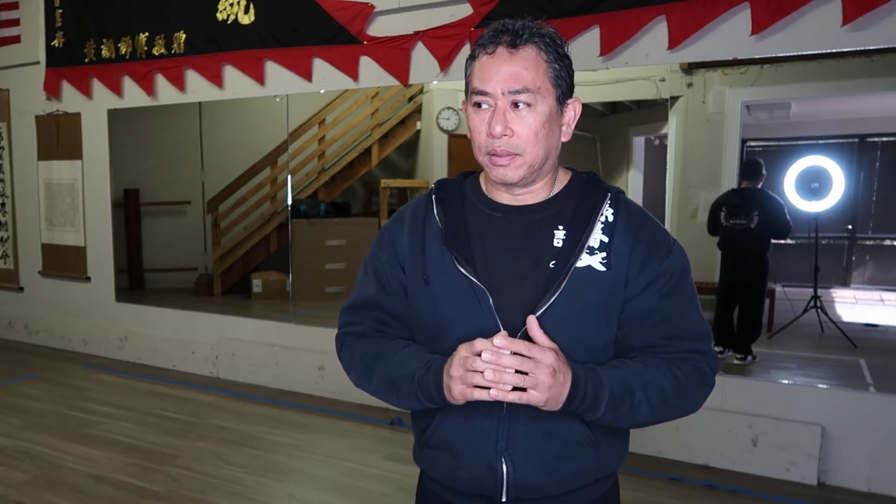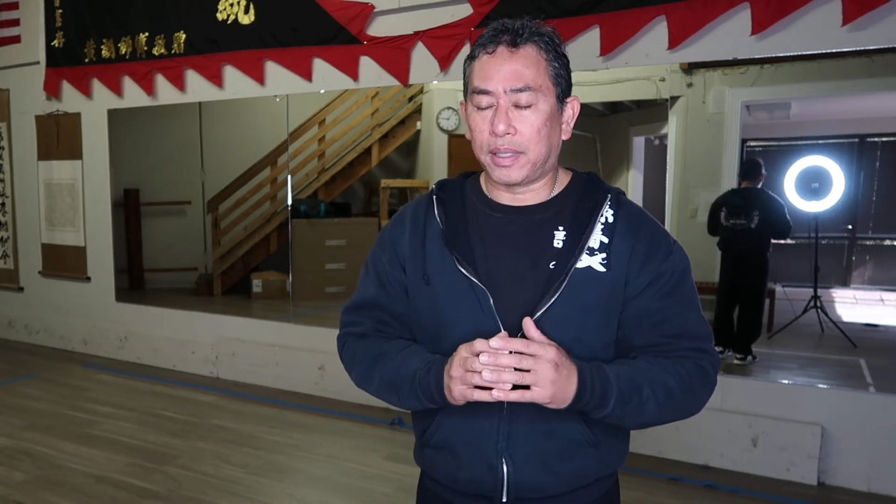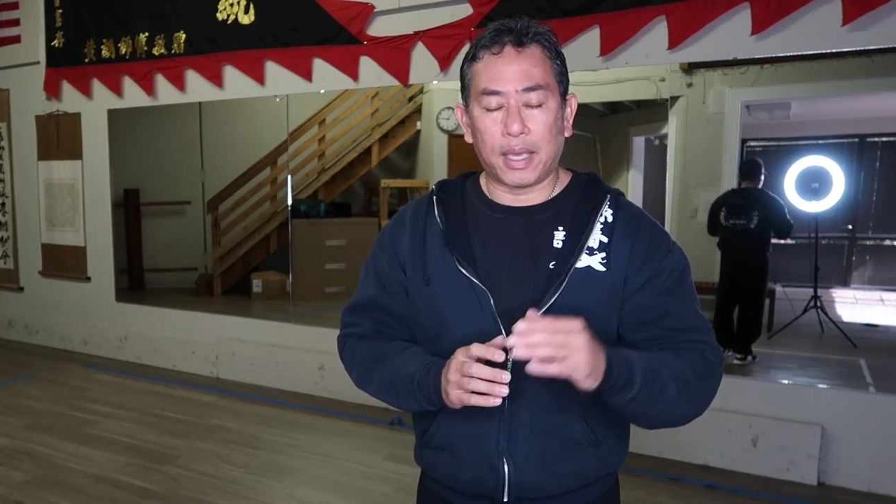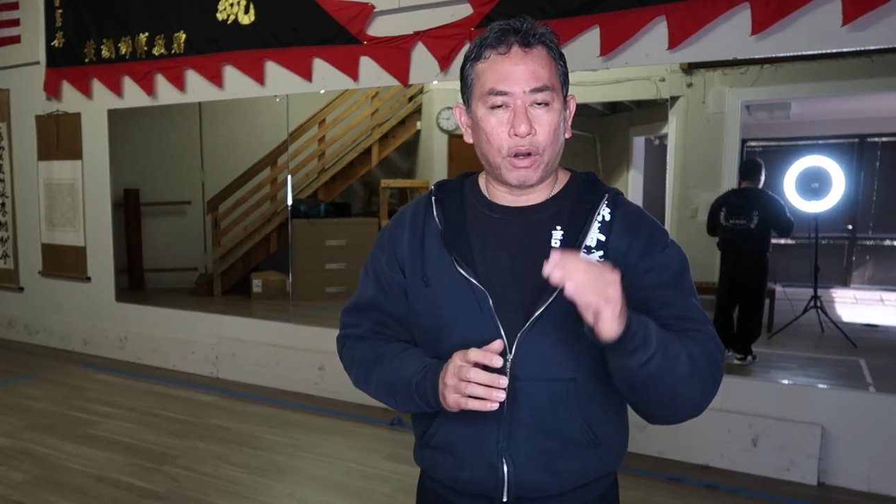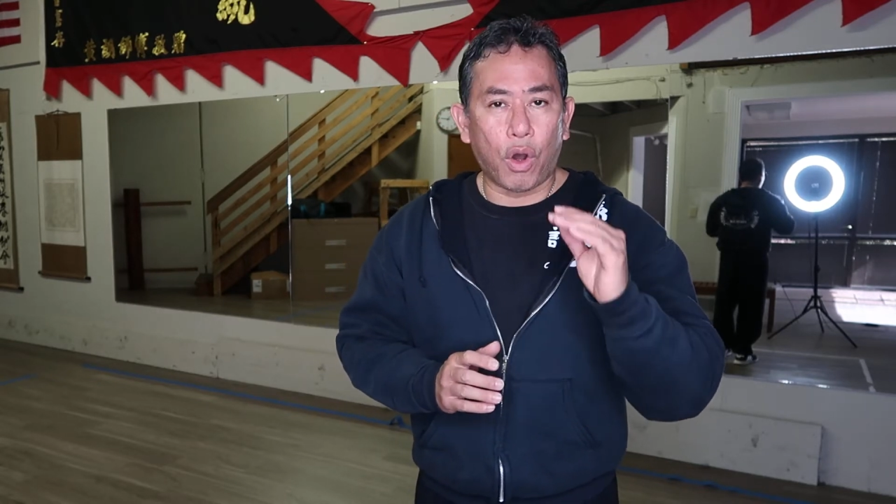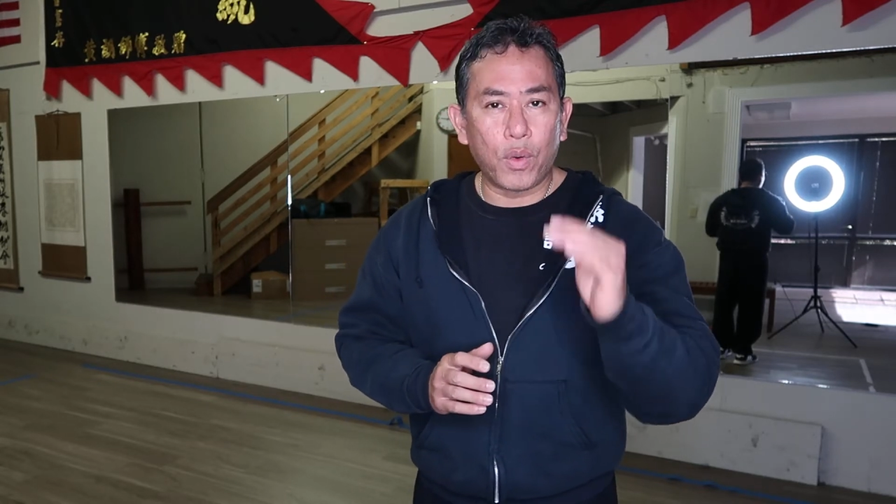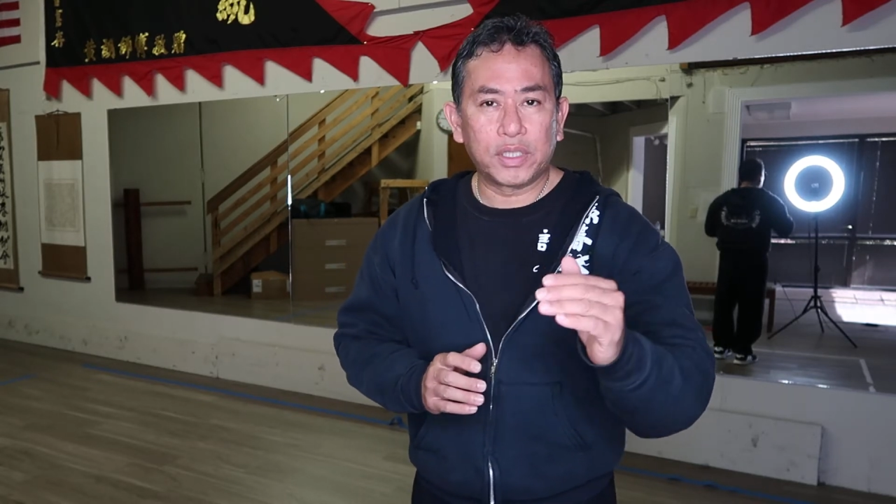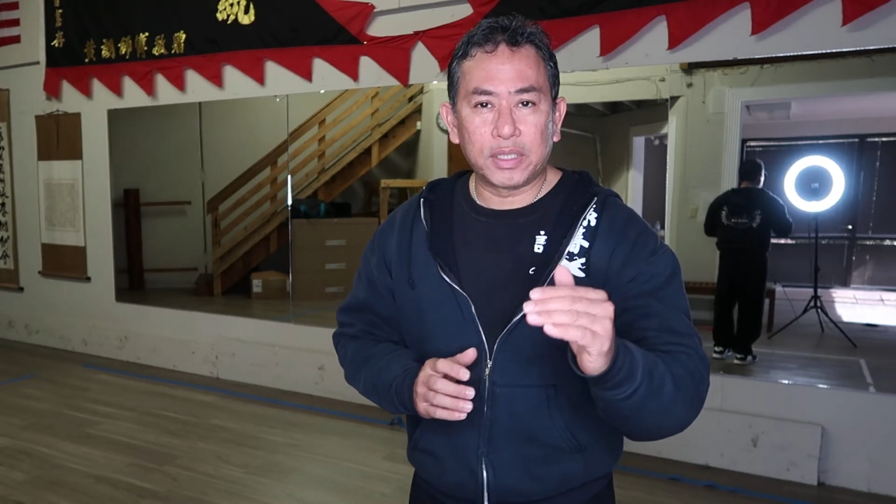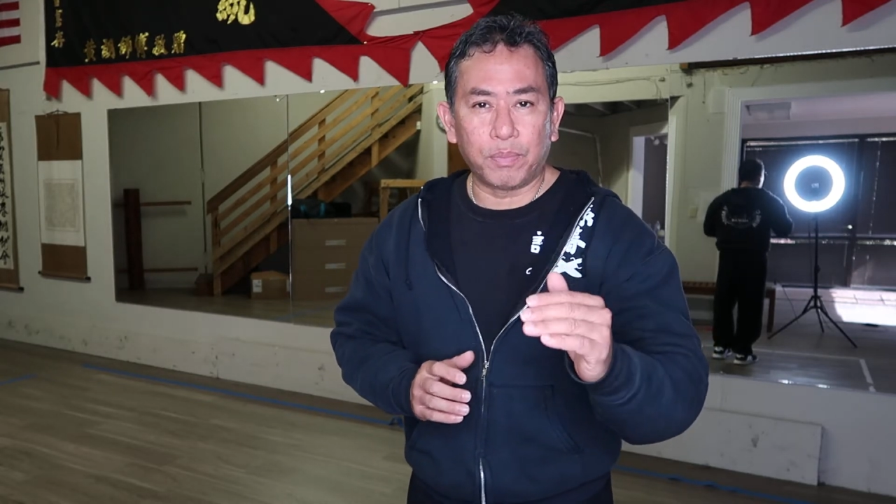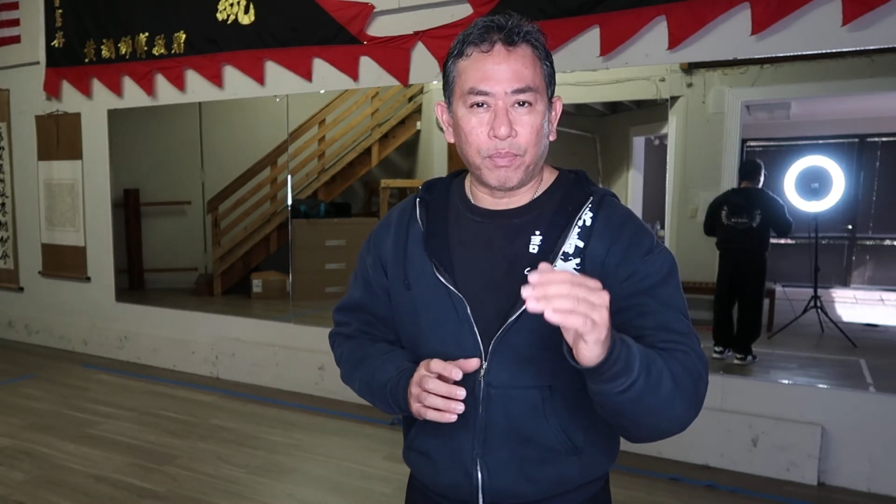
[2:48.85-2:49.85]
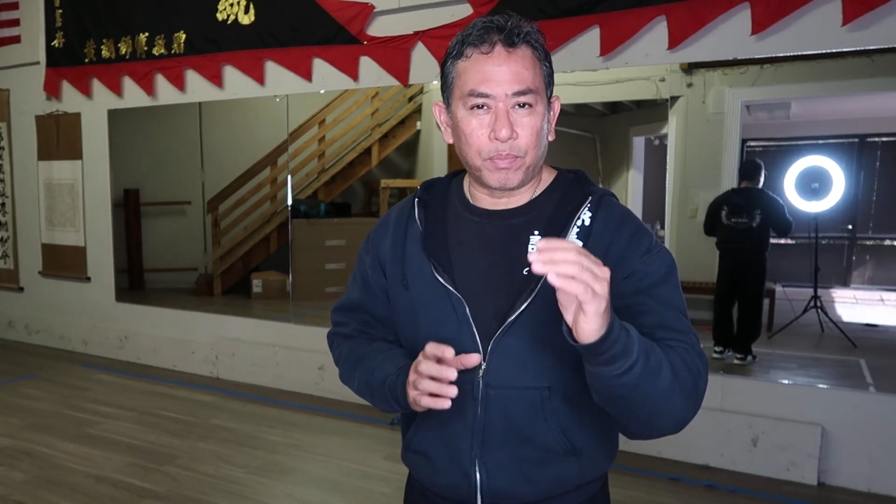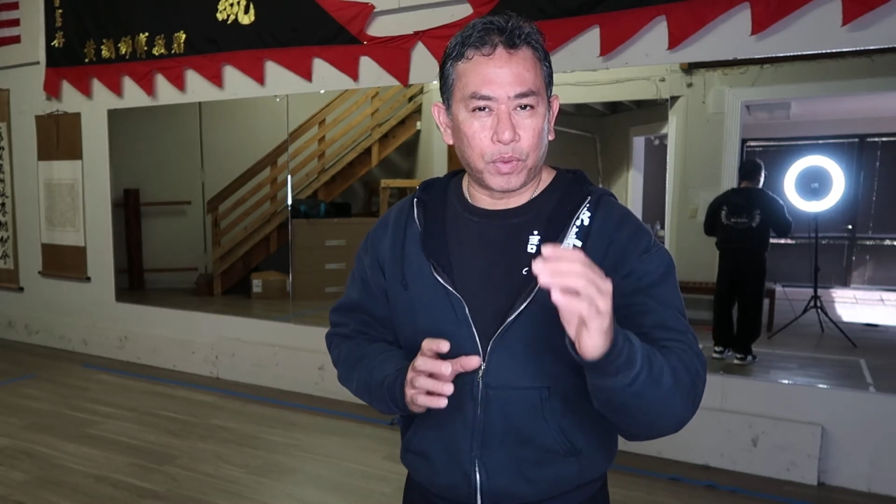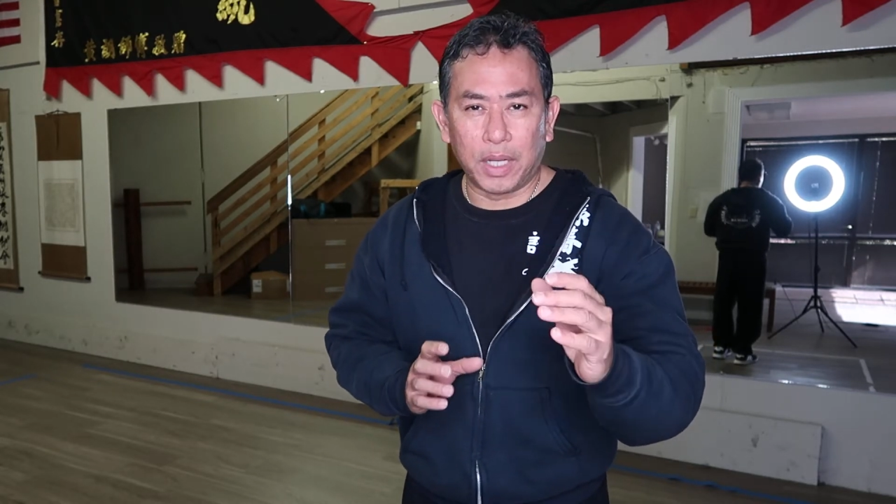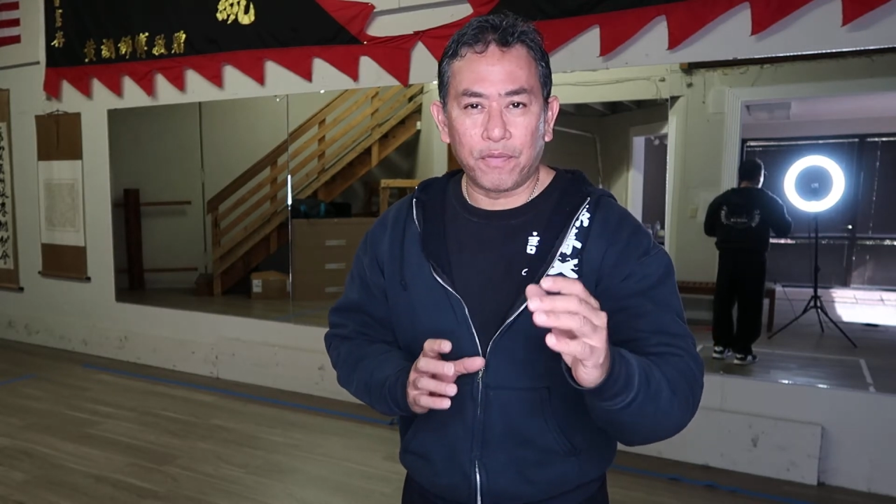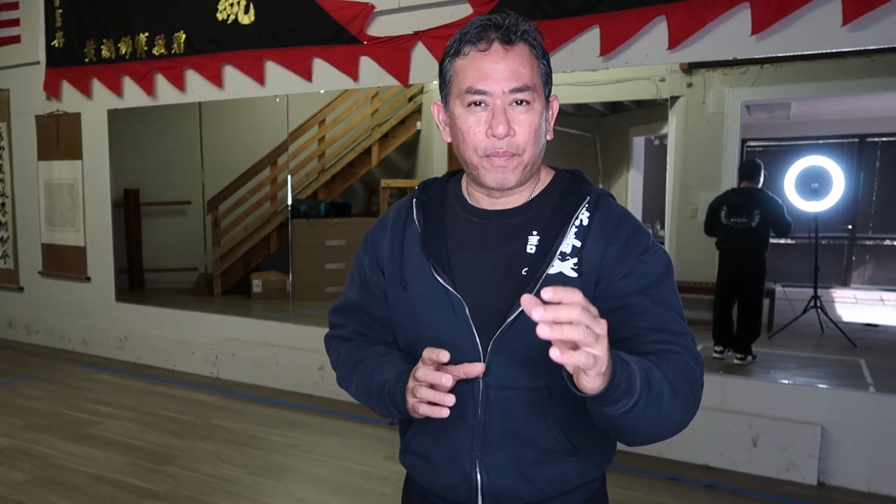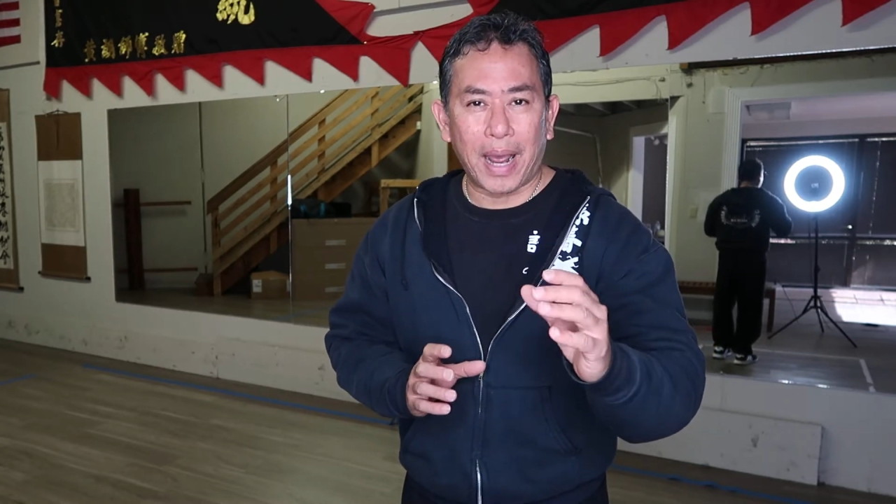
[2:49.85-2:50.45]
Can't always live